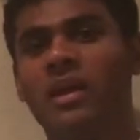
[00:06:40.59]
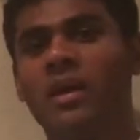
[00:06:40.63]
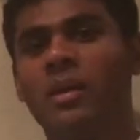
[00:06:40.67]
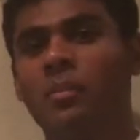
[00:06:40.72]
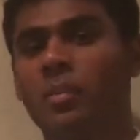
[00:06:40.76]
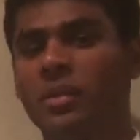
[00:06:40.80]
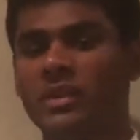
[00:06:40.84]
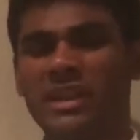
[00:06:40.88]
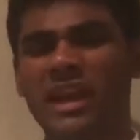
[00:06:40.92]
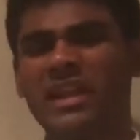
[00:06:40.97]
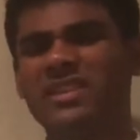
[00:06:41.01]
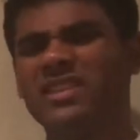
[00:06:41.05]

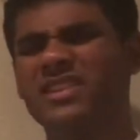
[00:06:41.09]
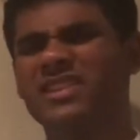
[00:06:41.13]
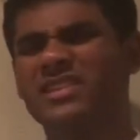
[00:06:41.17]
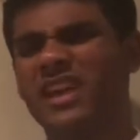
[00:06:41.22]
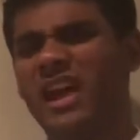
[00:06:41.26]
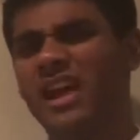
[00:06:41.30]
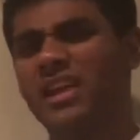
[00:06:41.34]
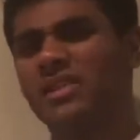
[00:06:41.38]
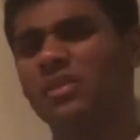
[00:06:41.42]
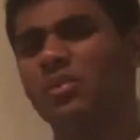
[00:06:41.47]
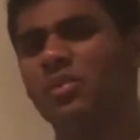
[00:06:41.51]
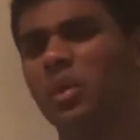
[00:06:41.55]
But that's
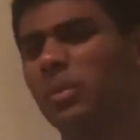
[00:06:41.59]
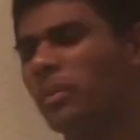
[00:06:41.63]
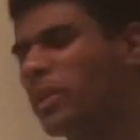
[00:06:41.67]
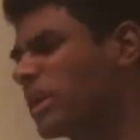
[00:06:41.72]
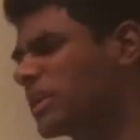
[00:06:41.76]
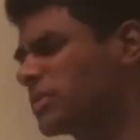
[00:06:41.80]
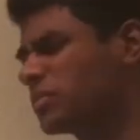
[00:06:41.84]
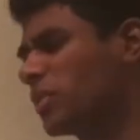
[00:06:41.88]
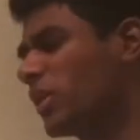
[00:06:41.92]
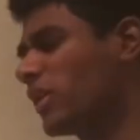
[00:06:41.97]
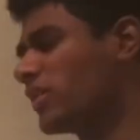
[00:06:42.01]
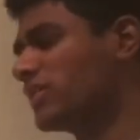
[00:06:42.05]
exactly what makes
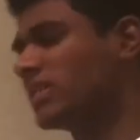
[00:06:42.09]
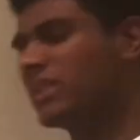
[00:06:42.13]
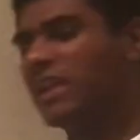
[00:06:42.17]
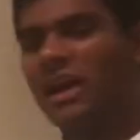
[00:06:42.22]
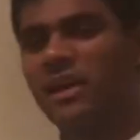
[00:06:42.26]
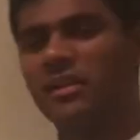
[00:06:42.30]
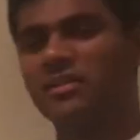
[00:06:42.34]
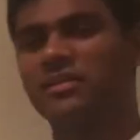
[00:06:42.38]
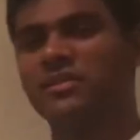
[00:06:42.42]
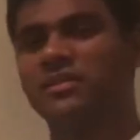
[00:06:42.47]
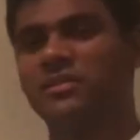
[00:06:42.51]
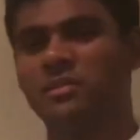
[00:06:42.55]
process
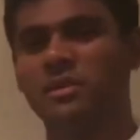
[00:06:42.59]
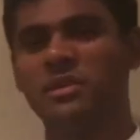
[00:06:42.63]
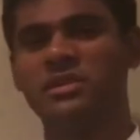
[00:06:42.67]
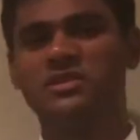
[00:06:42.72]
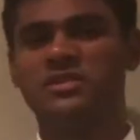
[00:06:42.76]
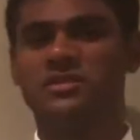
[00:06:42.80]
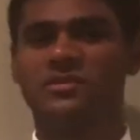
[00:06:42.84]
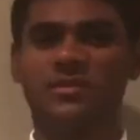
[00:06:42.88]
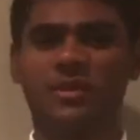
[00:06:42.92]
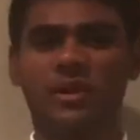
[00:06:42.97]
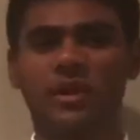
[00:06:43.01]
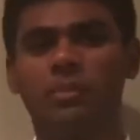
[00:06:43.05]
analysis
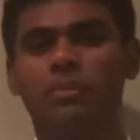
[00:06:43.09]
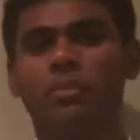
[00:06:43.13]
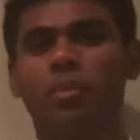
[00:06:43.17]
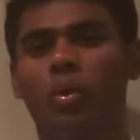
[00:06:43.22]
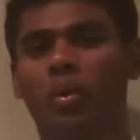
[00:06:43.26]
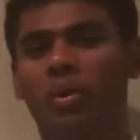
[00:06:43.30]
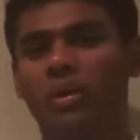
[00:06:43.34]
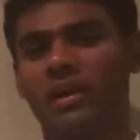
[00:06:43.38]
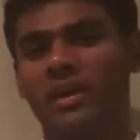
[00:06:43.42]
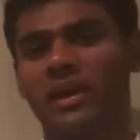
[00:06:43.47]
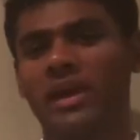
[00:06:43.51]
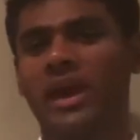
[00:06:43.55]
speeches very
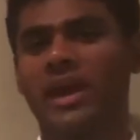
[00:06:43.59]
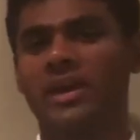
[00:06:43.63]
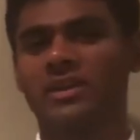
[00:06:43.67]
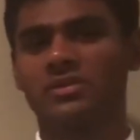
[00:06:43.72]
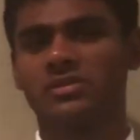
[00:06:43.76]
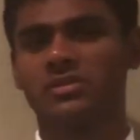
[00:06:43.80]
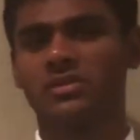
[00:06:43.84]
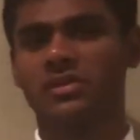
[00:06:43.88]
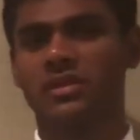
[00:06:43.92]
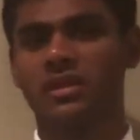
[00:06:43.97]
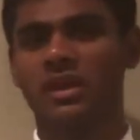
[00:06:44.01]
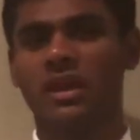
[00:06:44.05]
boring,
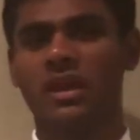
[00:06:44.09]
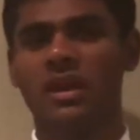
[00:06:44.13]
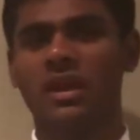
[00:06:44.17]
actually.